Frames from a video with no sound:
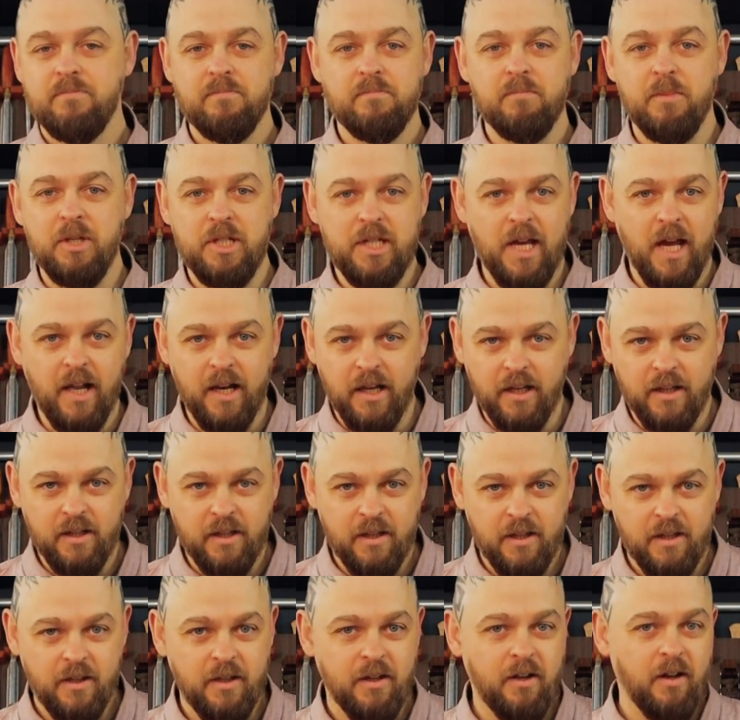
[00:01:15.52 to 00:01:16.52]

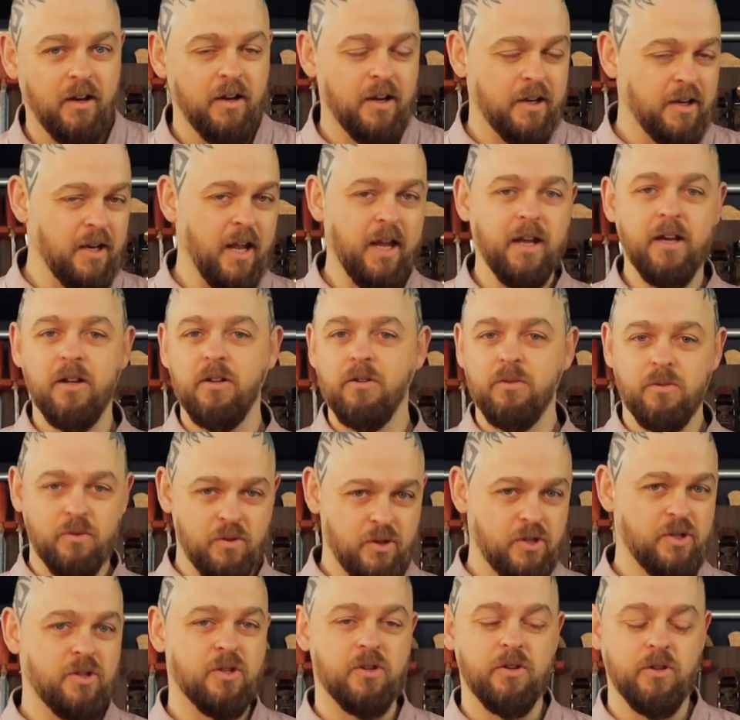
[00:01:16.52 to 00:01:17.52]
metallic, on a nail or
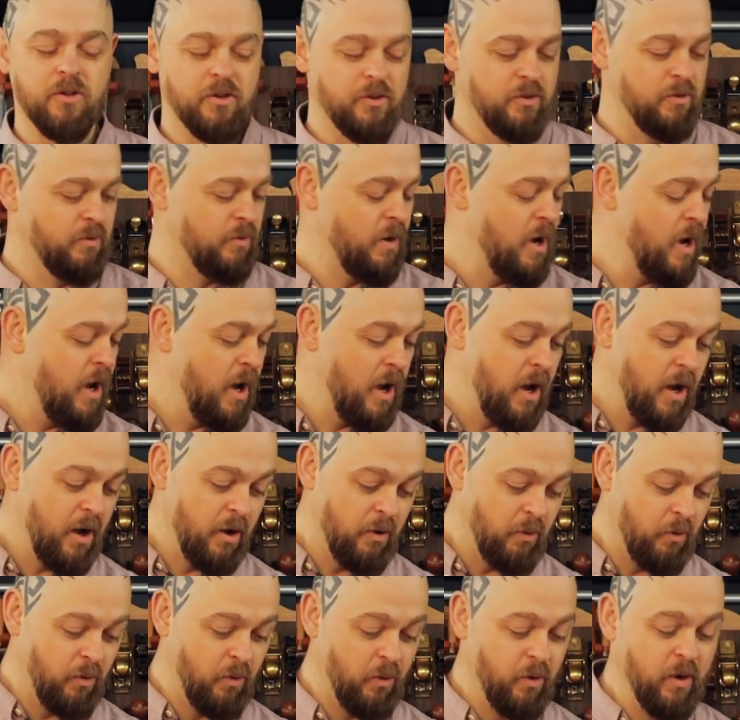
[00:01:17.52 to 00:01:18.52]
a screw
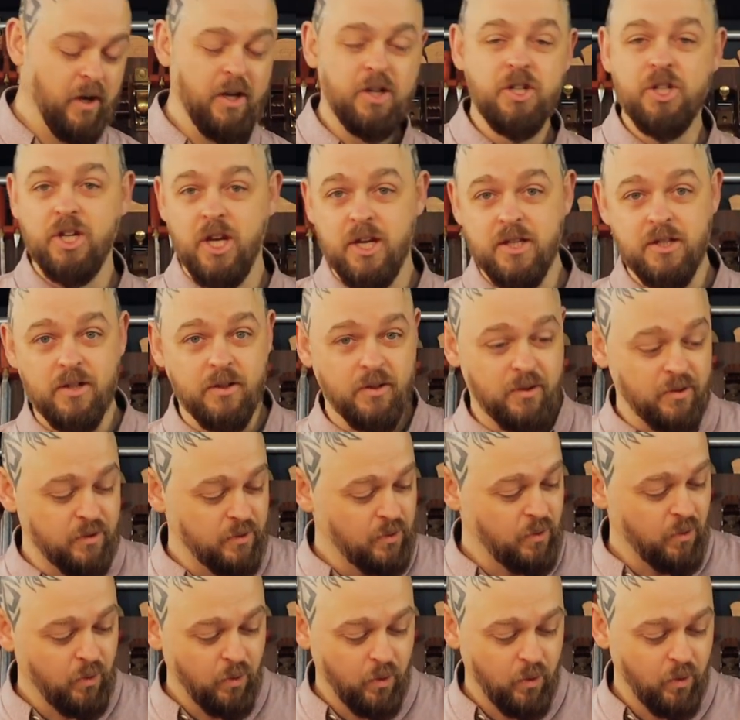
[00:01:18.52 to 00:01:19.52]
or a
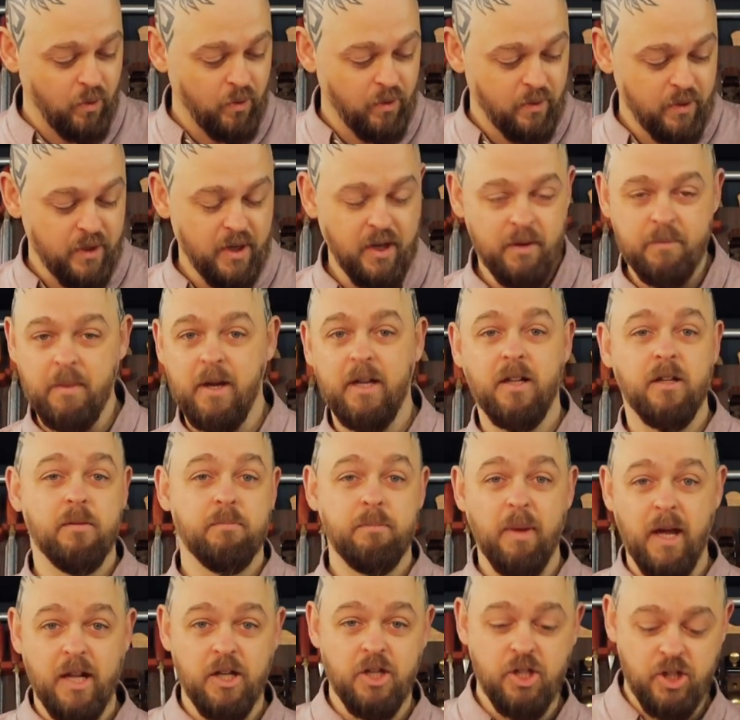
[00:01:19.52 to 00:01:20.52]
chisel or a metal
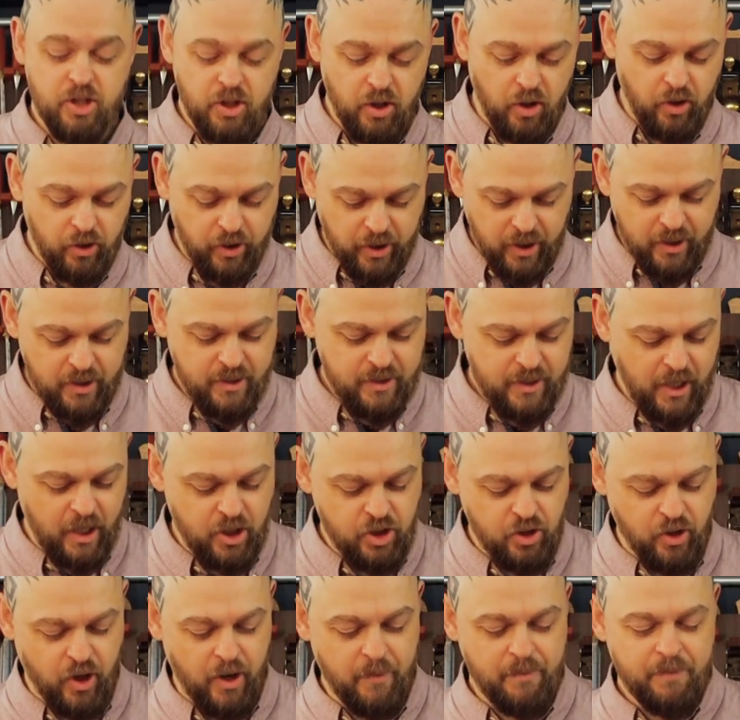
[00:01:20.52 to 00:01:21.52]
bench dog,
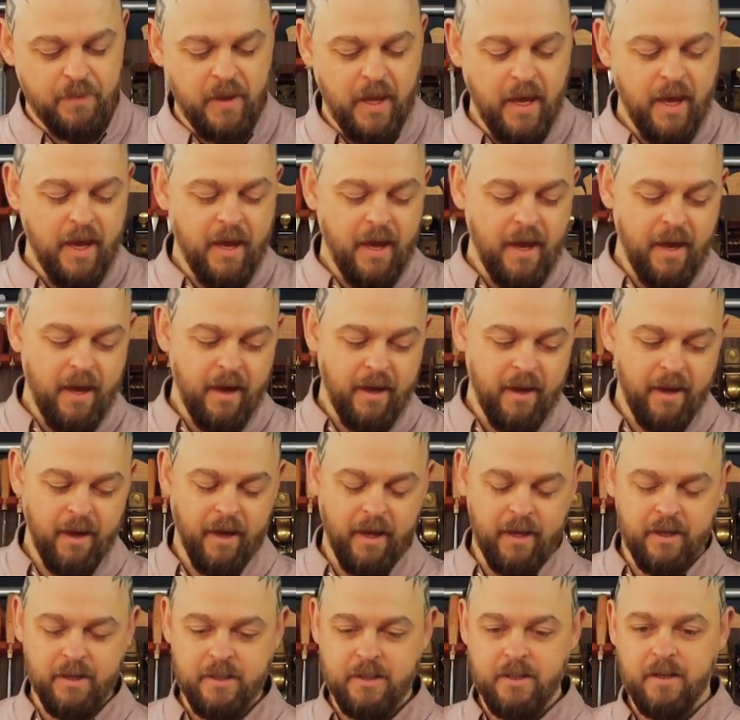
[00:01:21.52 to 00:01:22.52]
etc.
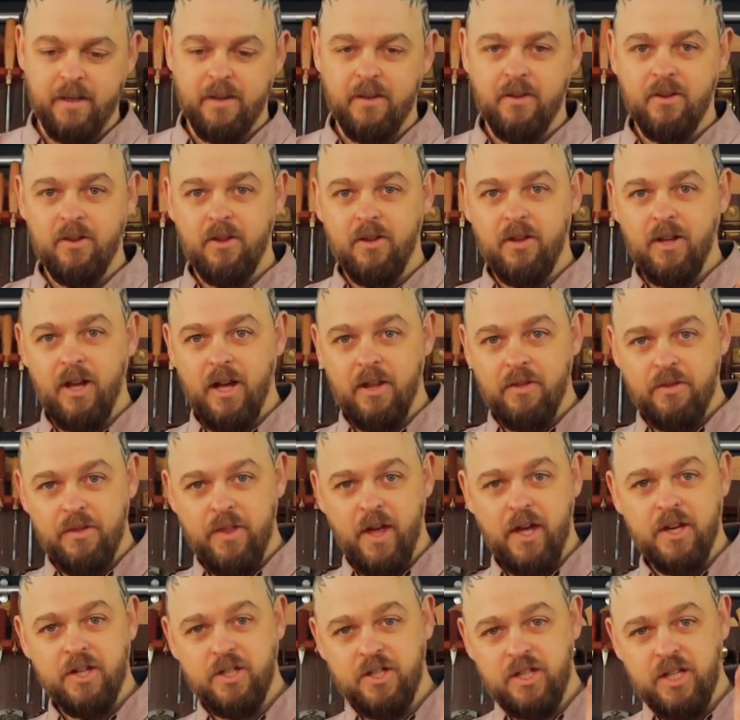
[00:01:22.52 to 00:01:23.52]
And
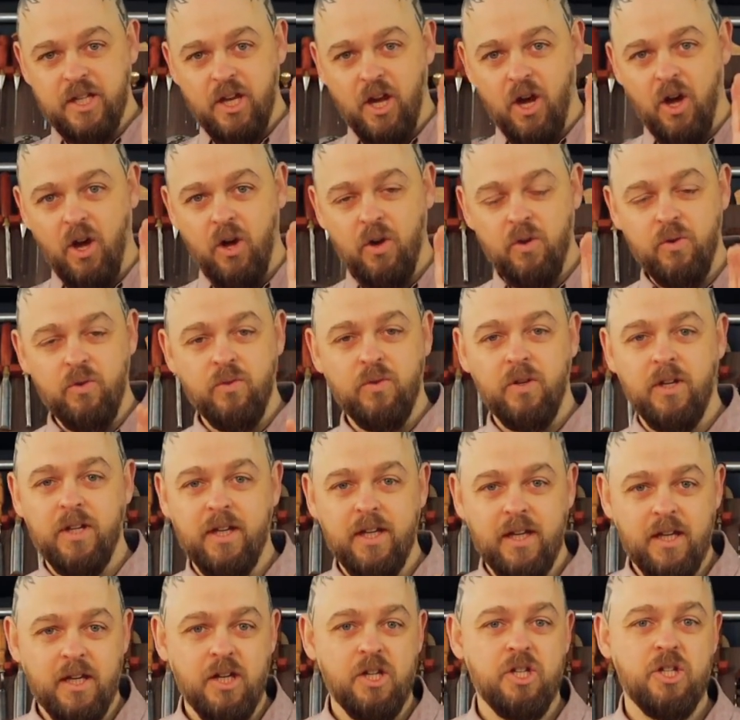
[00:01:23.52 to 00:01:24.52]
that is the
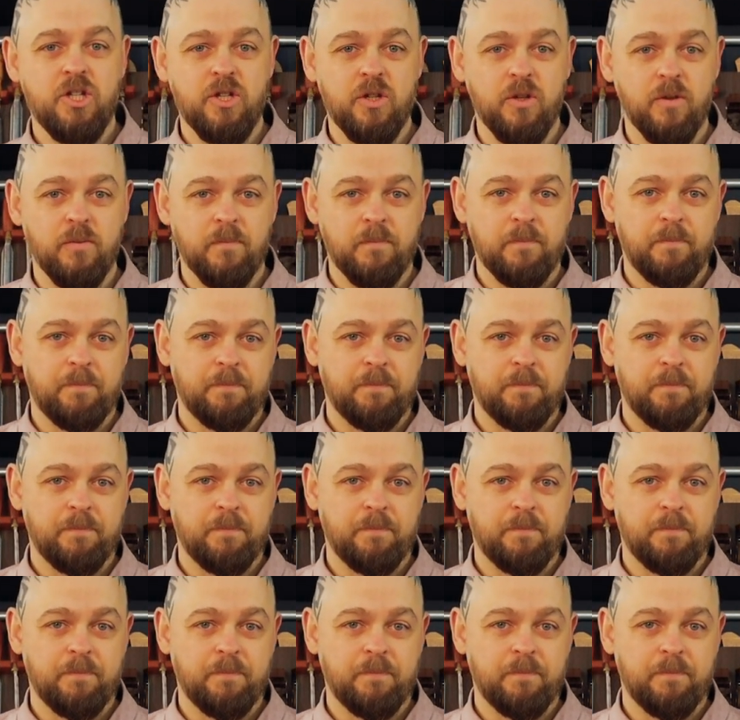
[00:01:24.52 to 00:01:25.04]
only issue